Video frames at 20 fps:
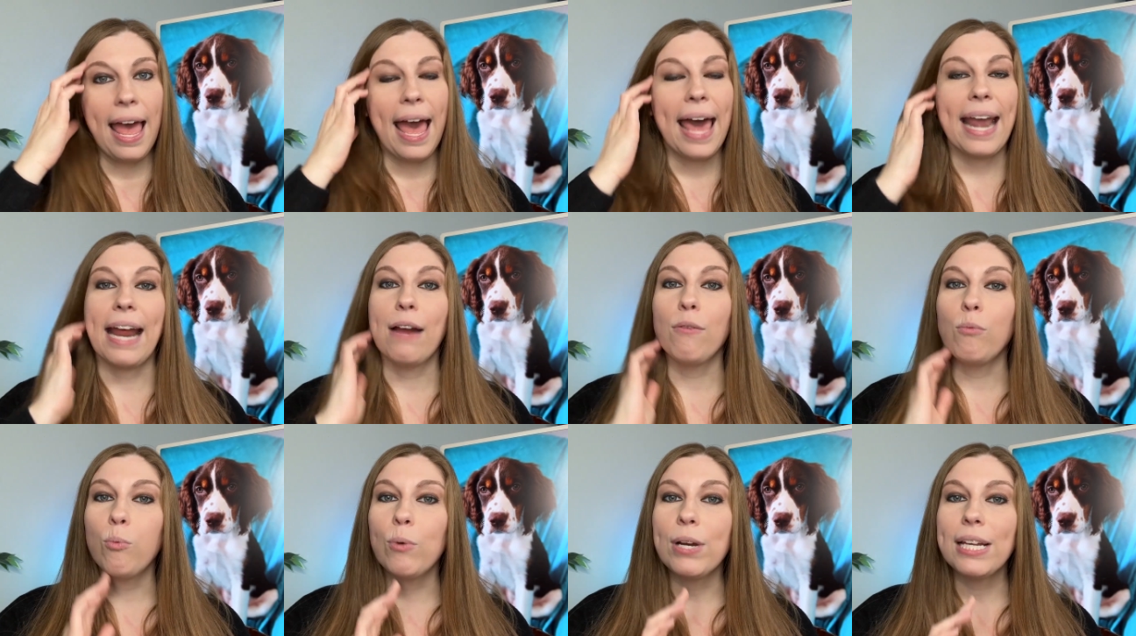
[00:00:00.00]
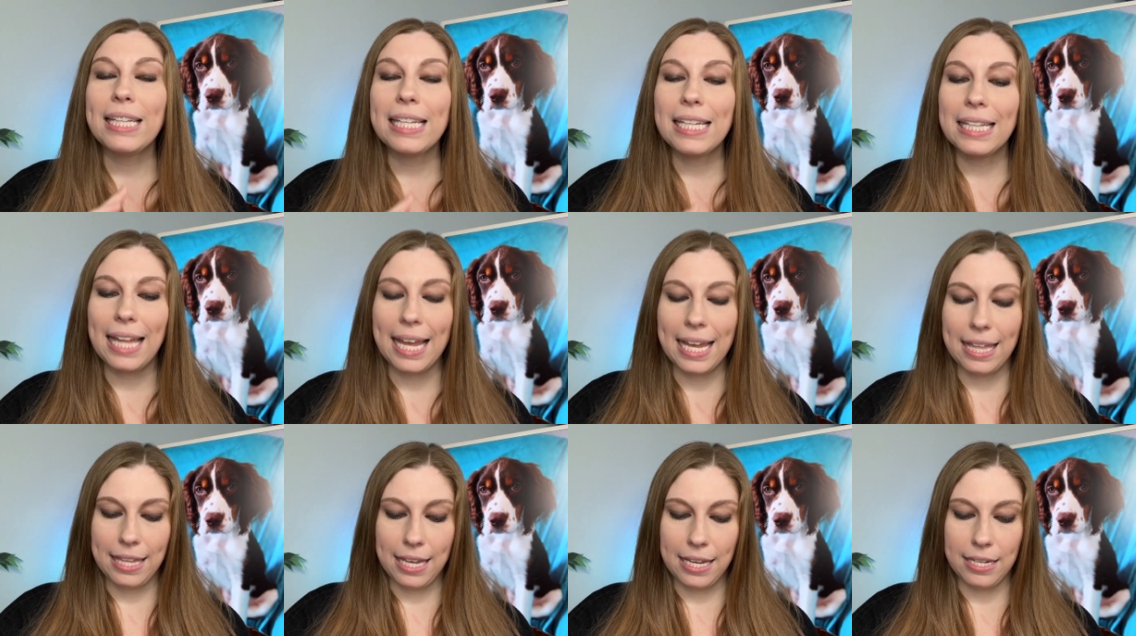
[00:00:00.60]
And I really
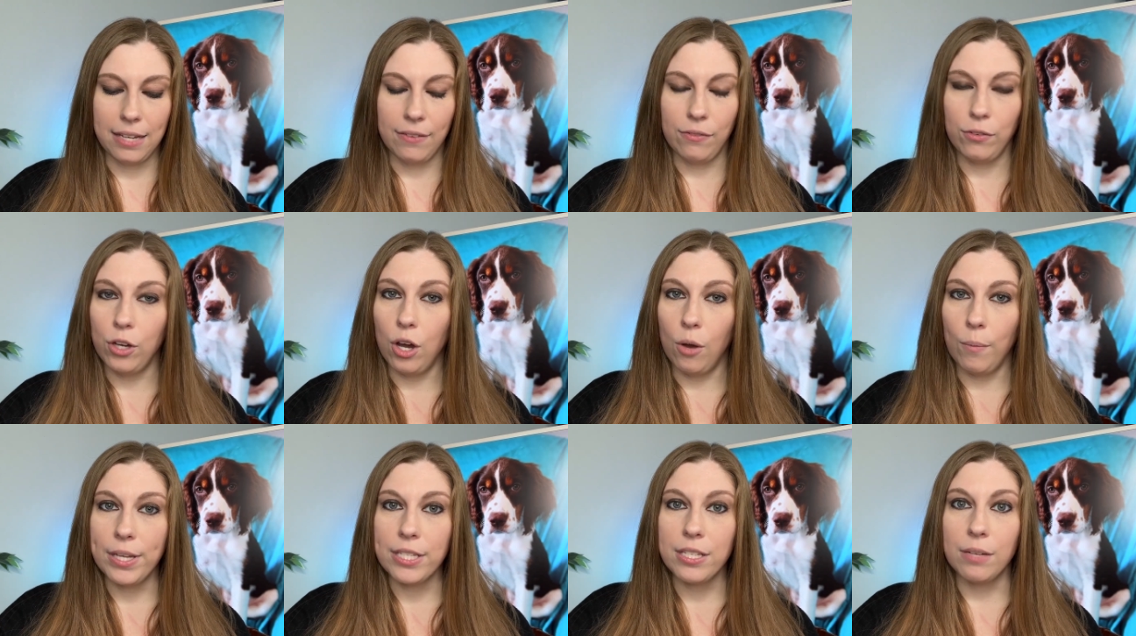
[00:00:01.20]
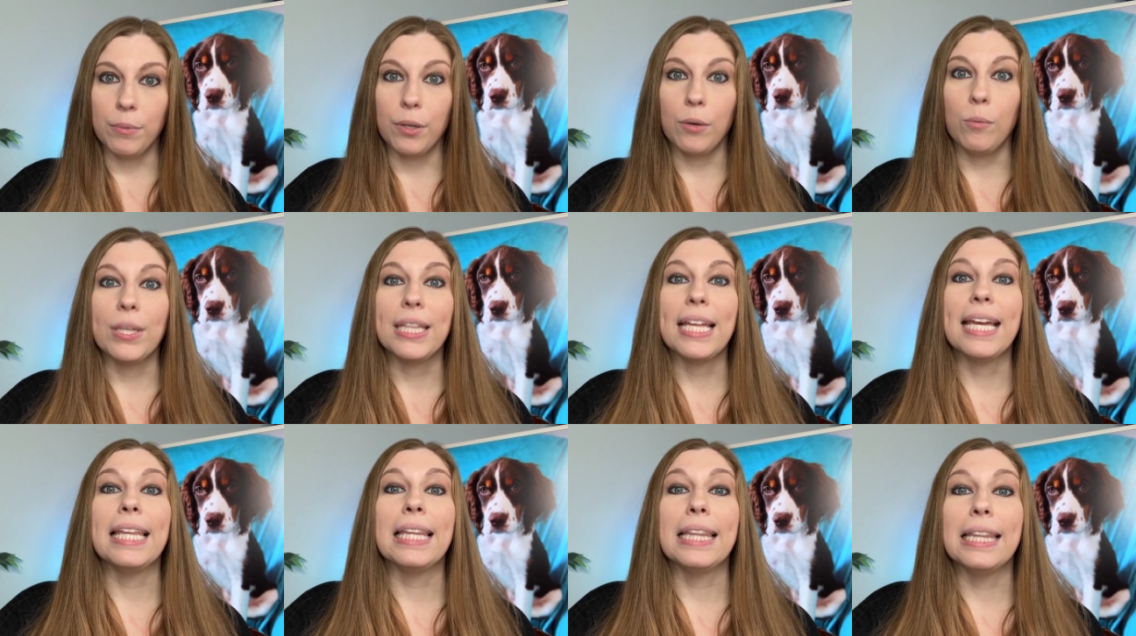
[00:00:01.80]
like the idea of going somewhere
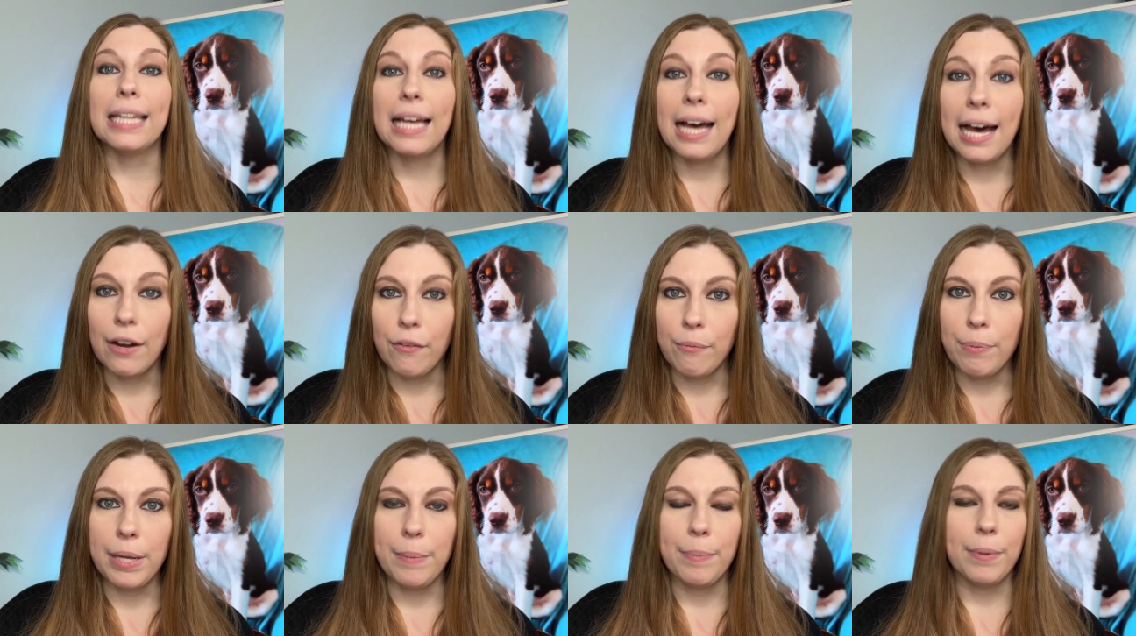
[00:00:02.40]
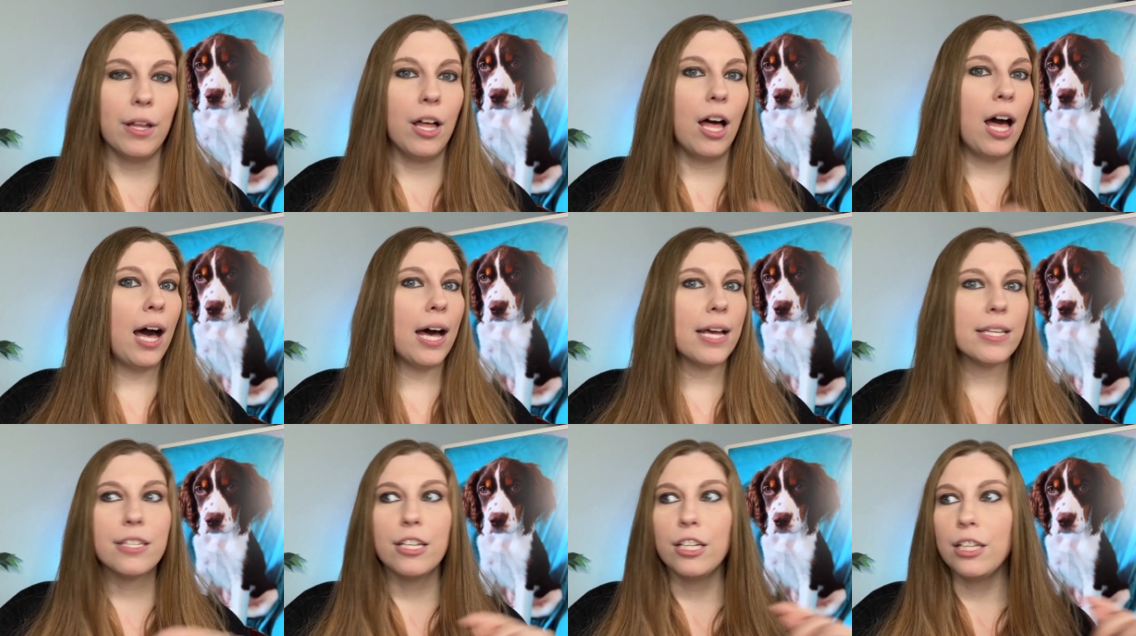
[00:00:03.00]
with a lot of people.
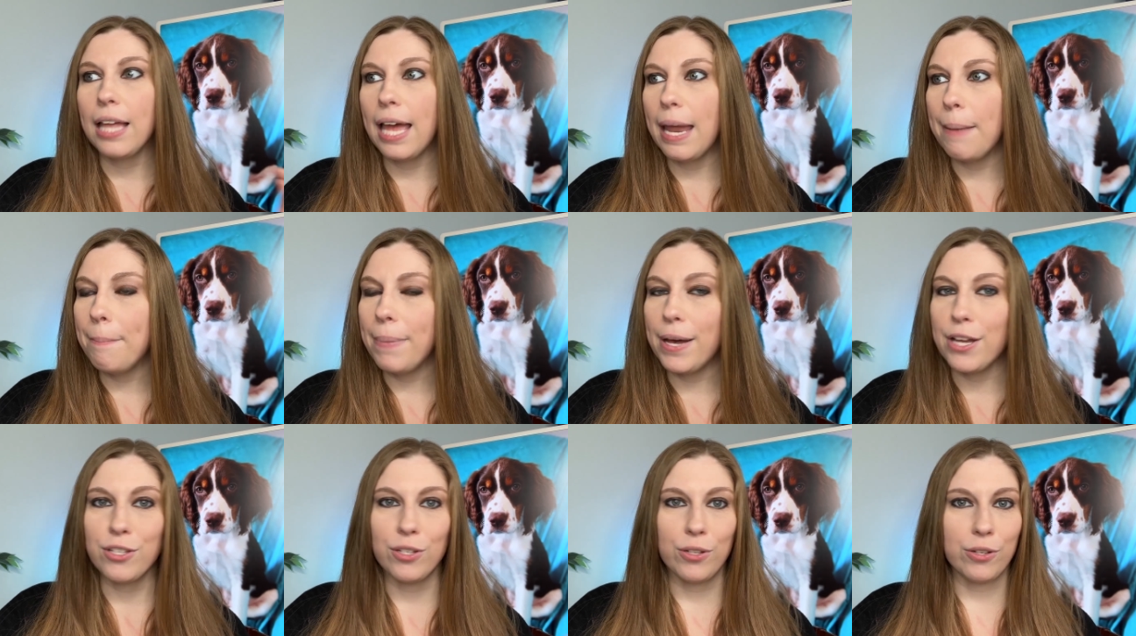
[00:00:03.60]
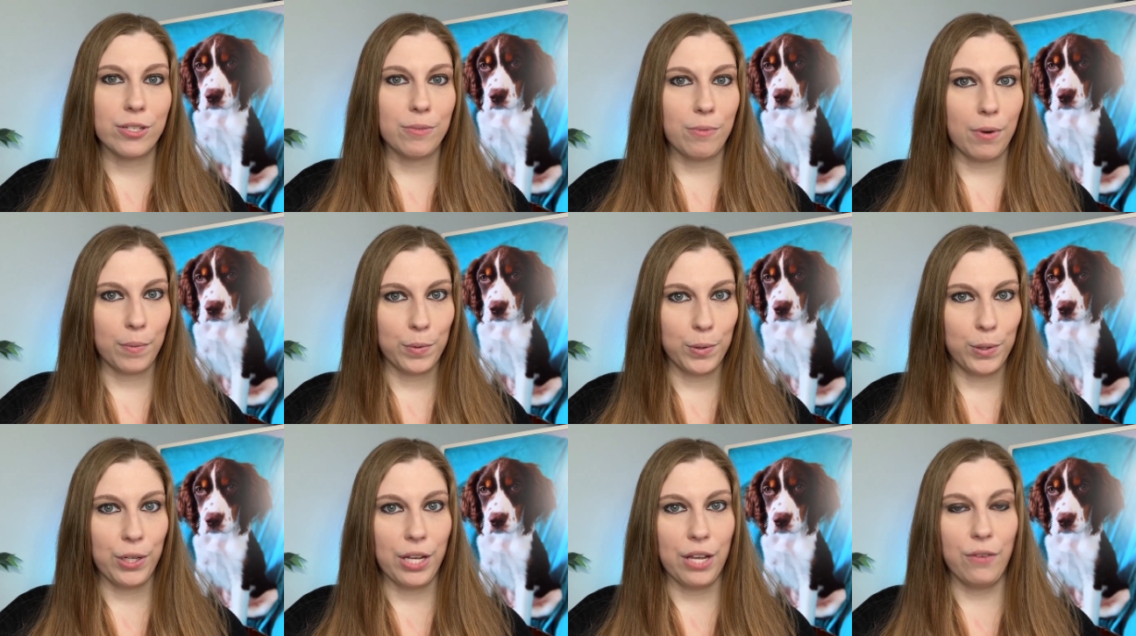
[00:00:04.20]
Hustle and bustle is what
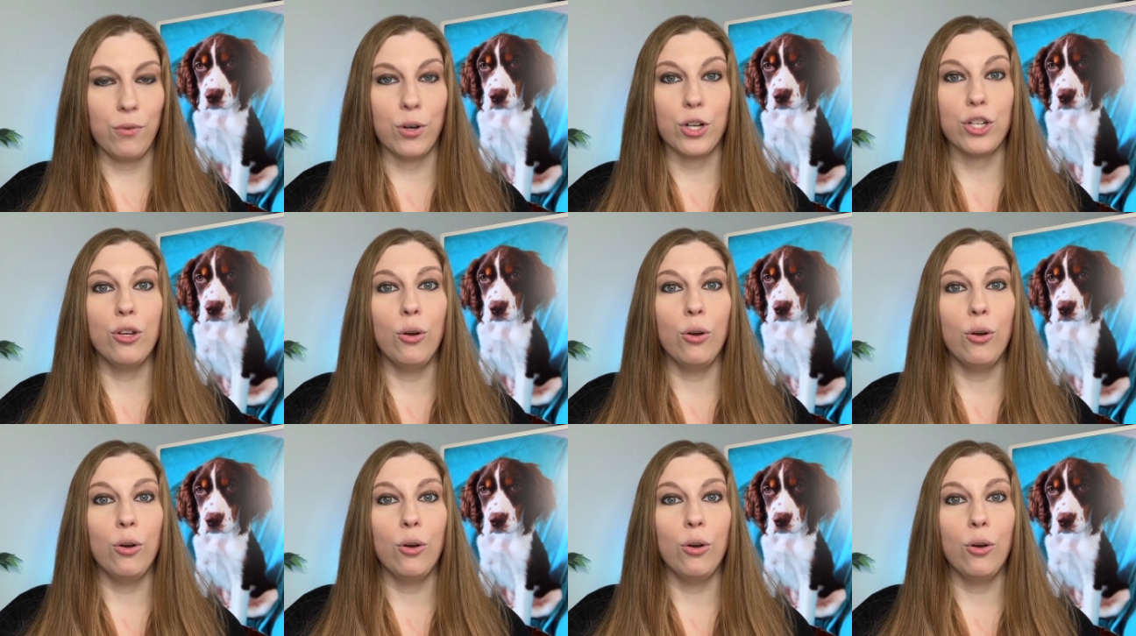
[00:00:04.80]
we're looking for.